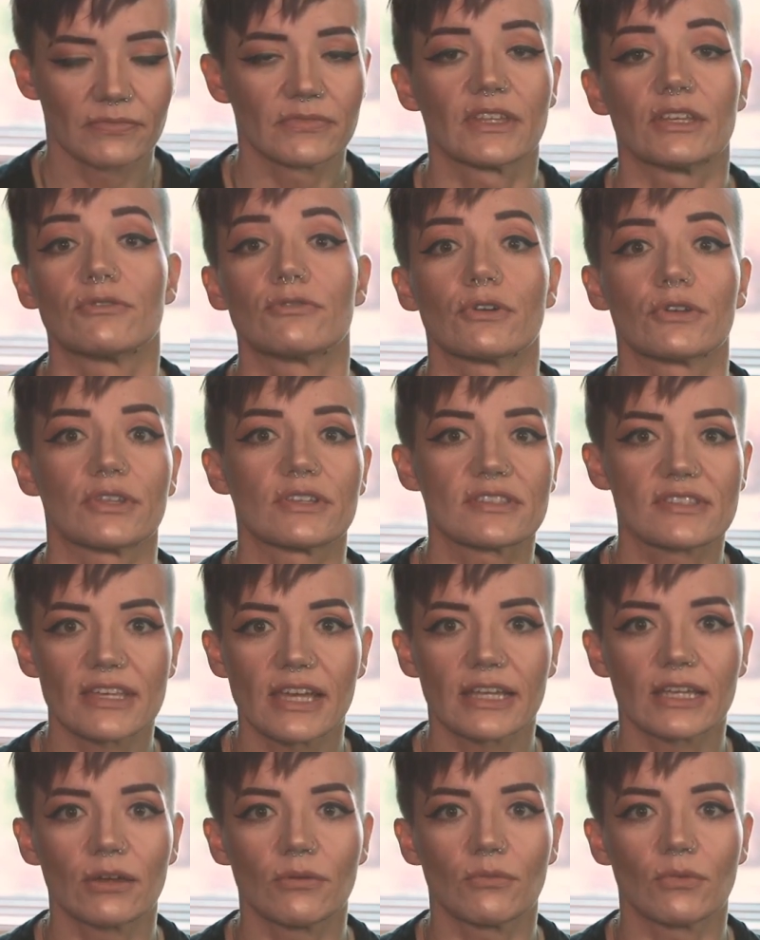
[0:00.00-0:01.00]
Then for the
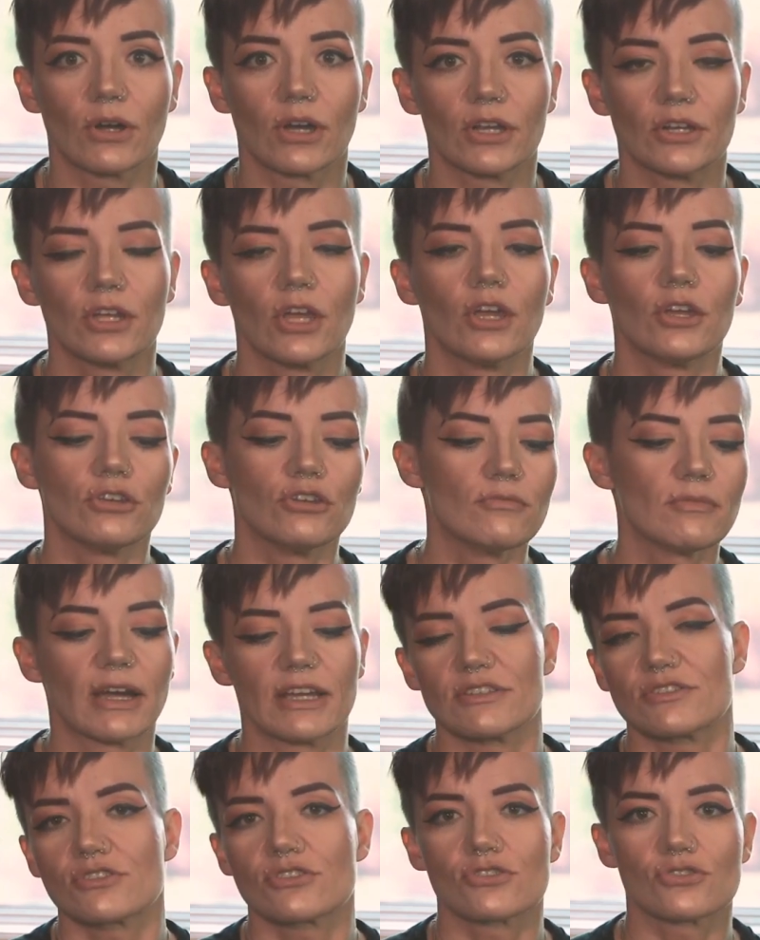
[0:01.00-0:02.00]
second one, you
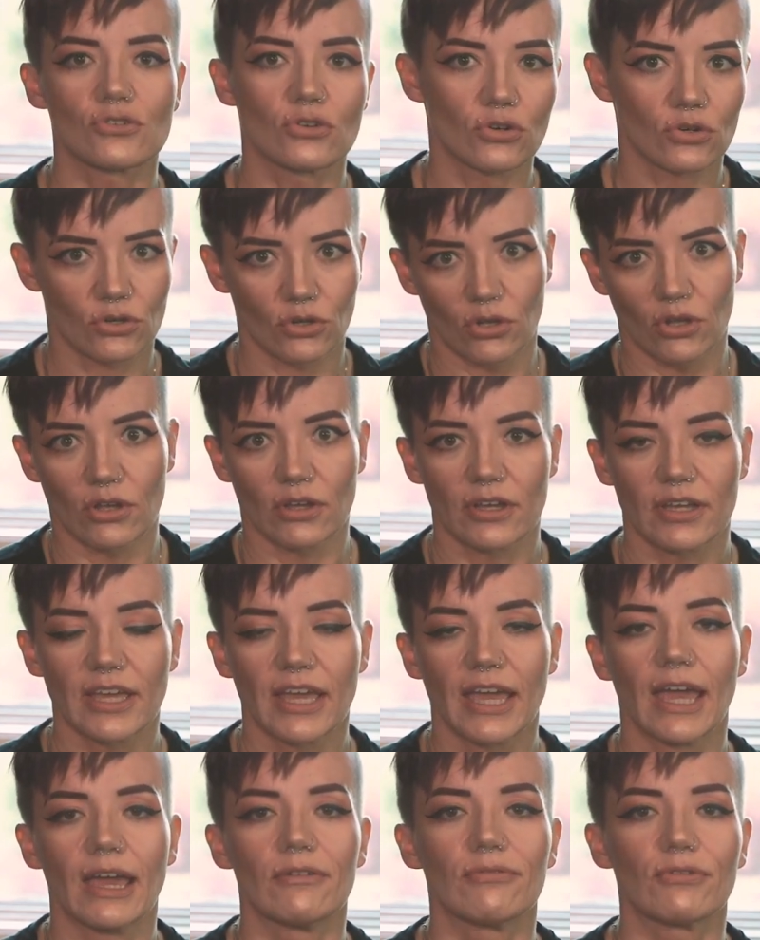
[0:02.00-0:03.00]
might circle
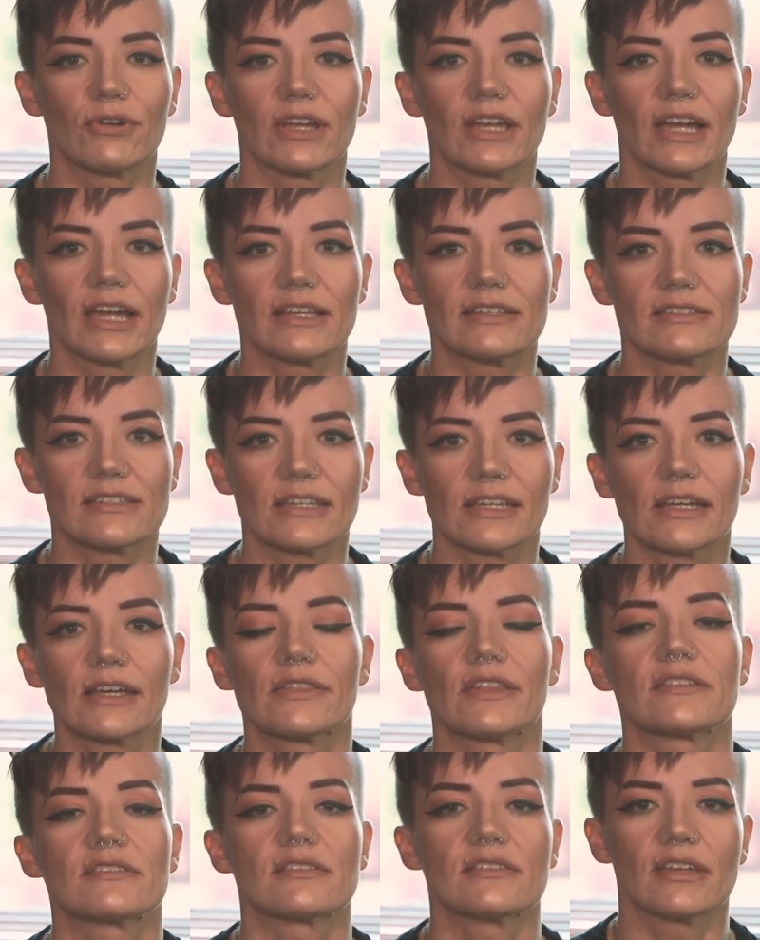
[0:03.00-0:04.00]
every idea
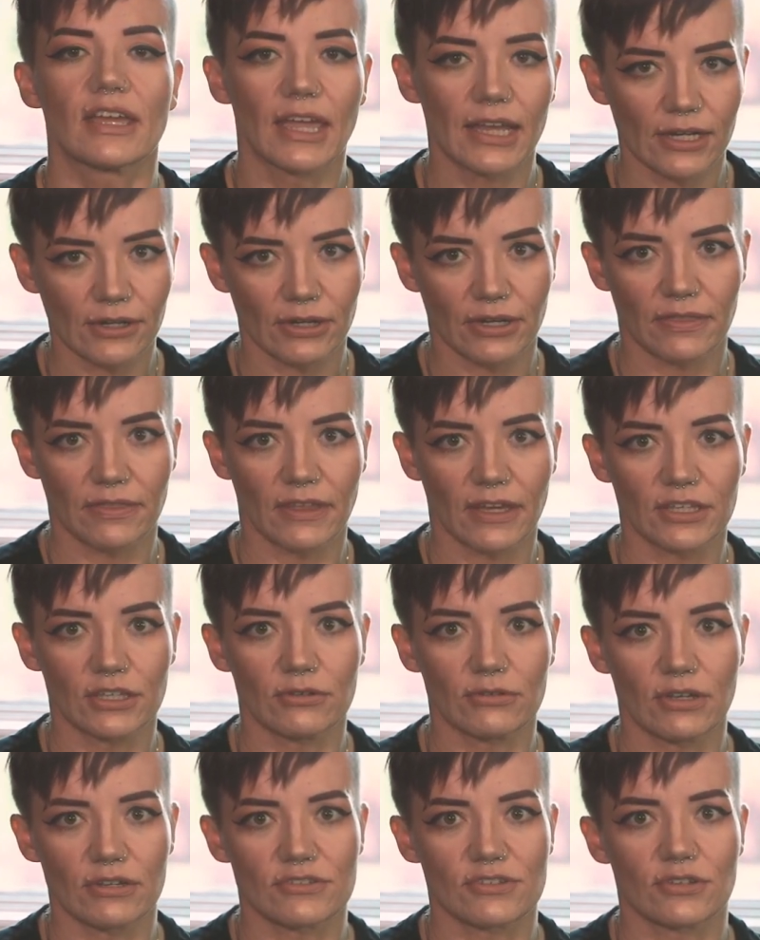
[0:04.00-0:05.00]
that's an errand that you
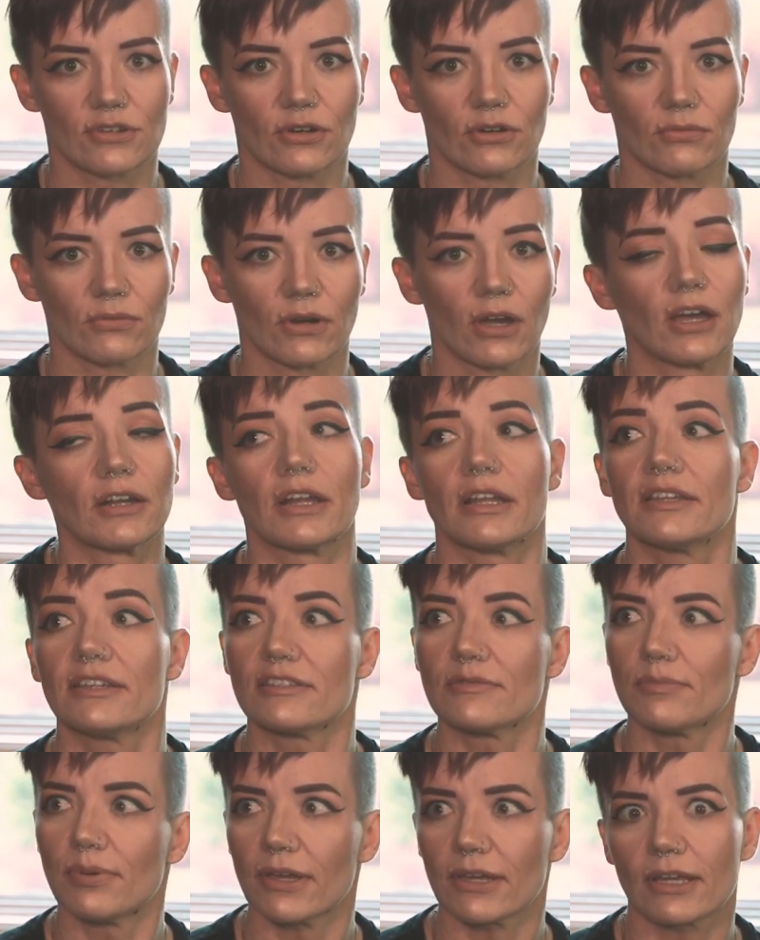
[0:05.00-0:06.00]
need to go run. I need
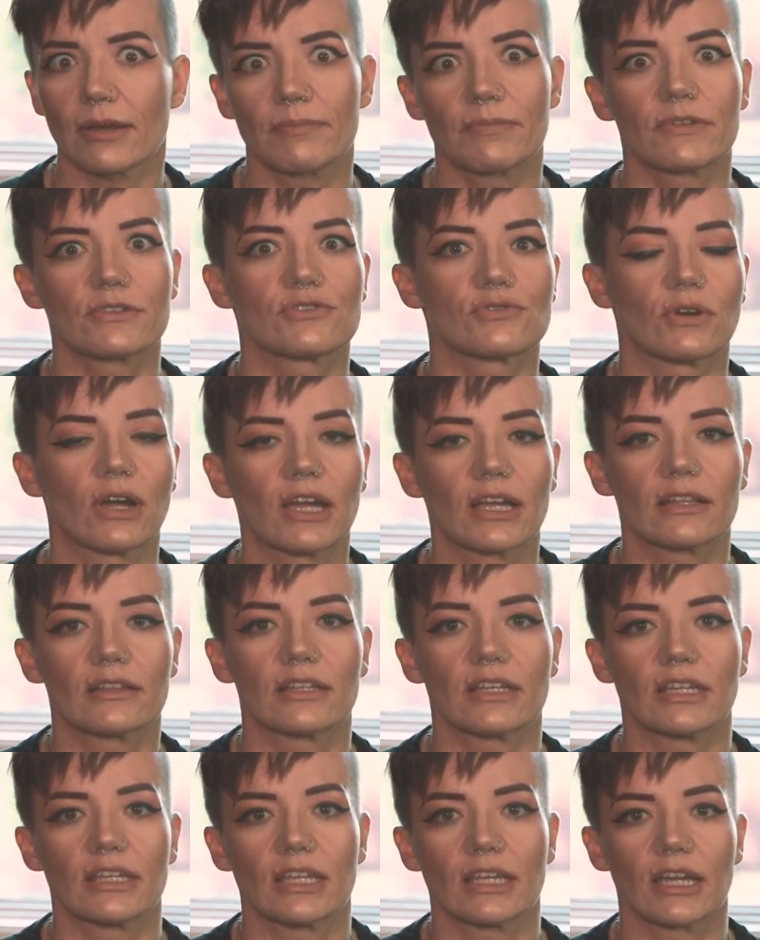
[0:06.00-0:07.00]
to pick up the dry
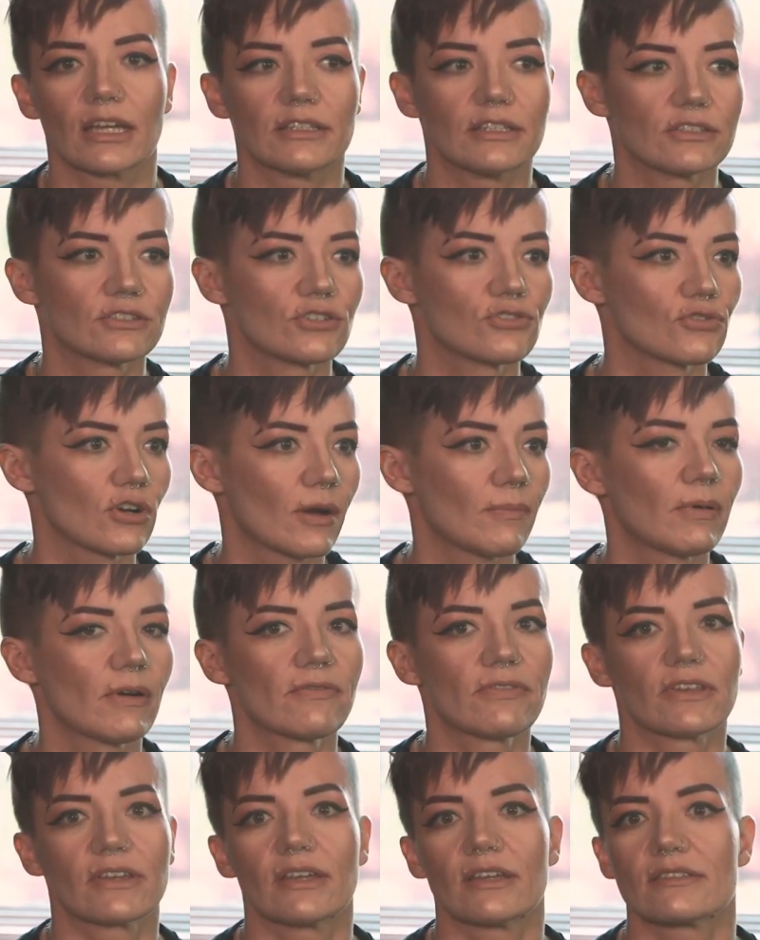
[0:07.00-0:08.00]
cleaning. I need to drop
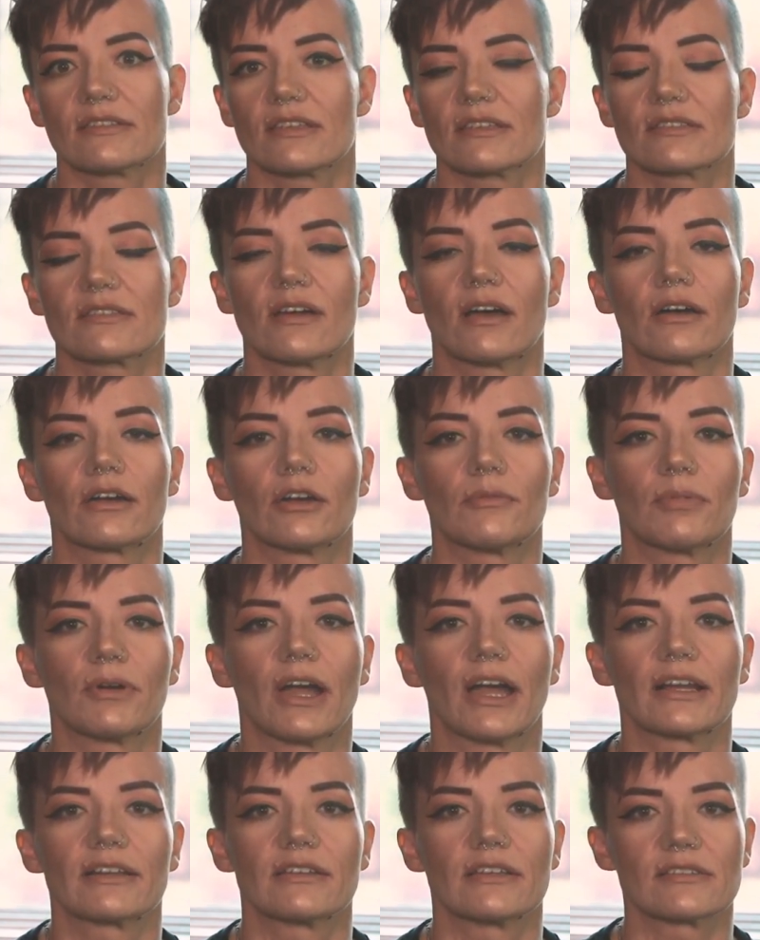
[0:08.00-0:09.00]
off the kids at soccer
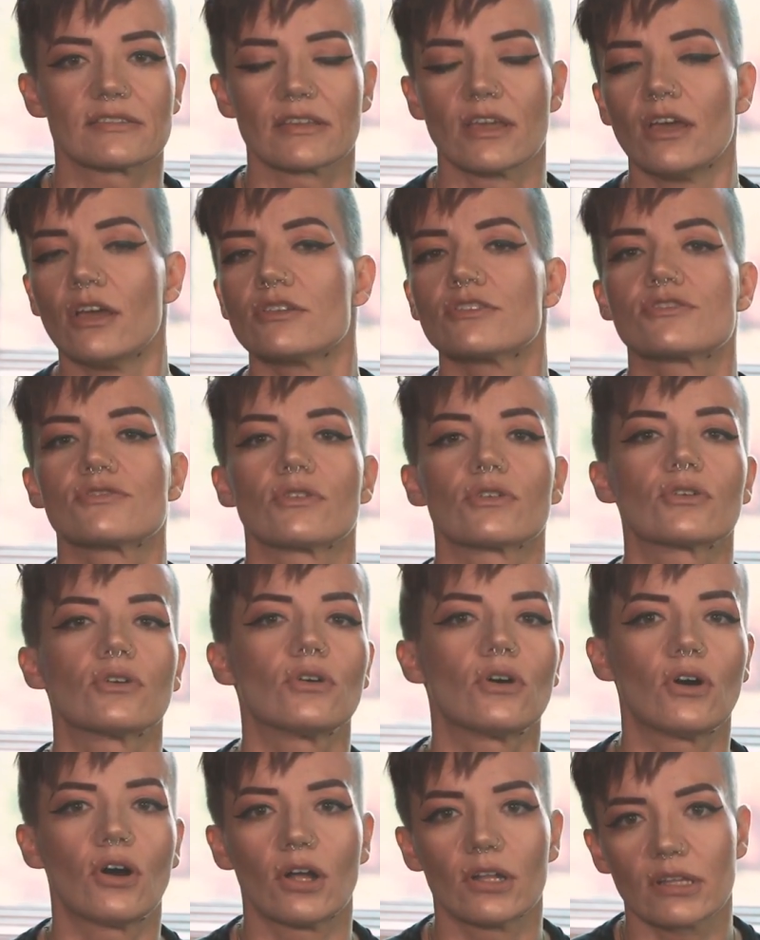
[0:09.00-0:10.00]
practice. Circle
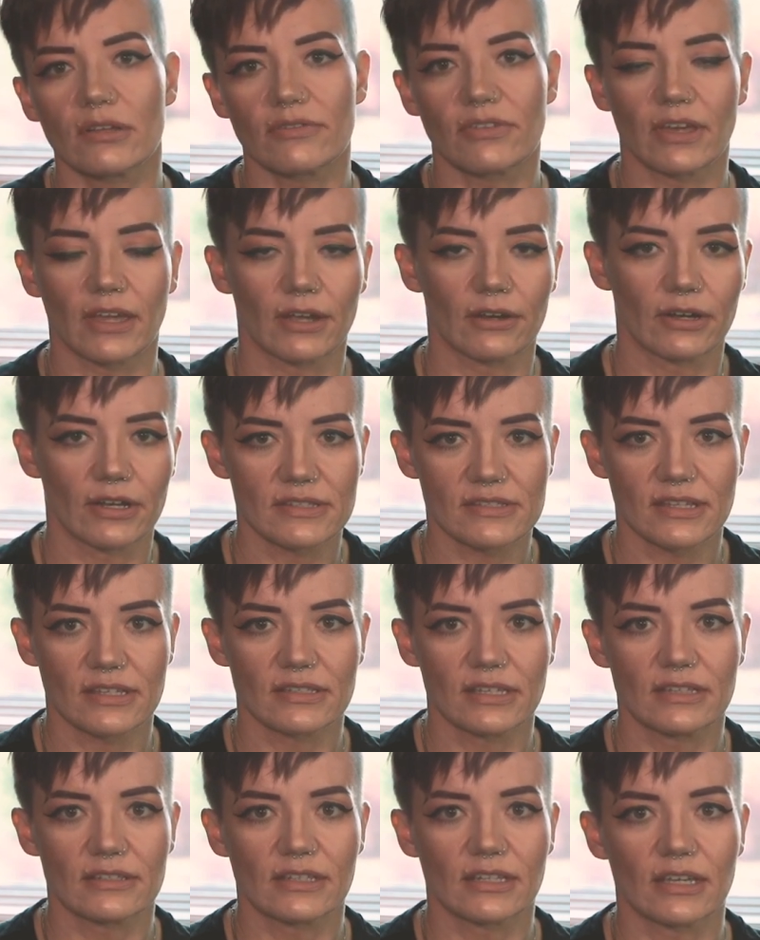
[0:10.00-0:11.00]
all of the errands that
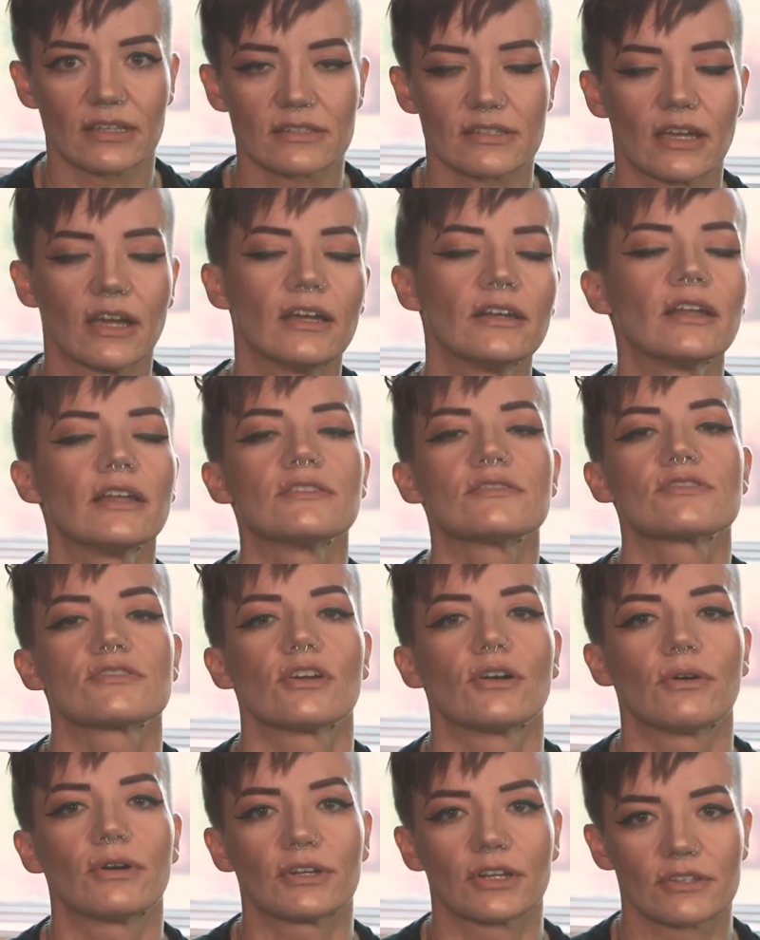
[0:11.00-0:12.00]
need to get done, and
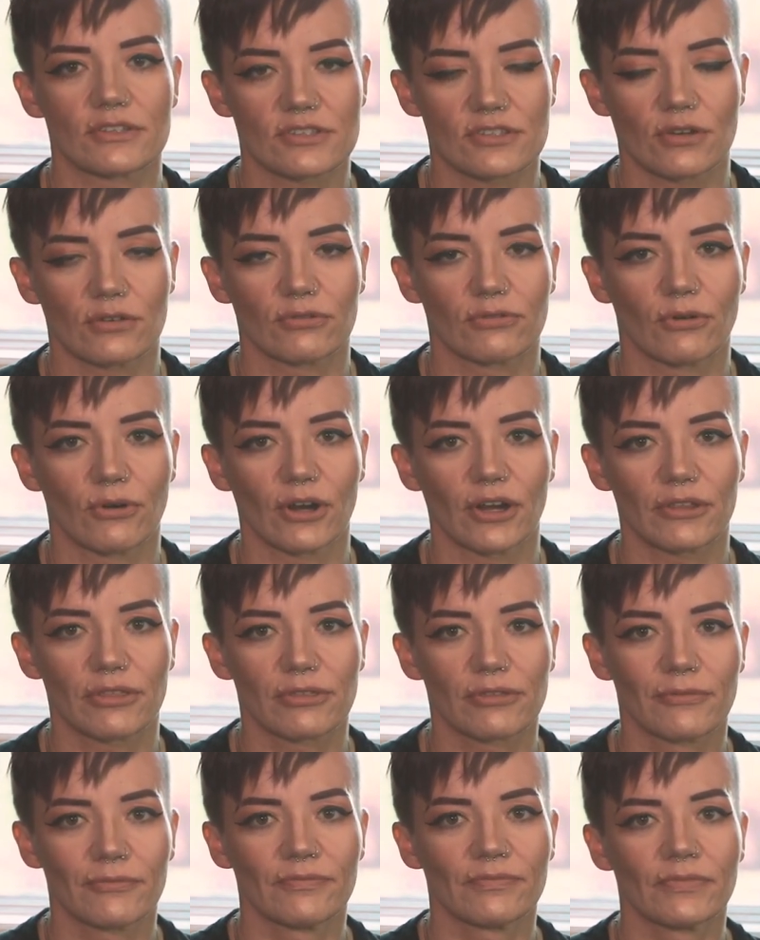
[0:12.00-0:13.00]
so on and so forth.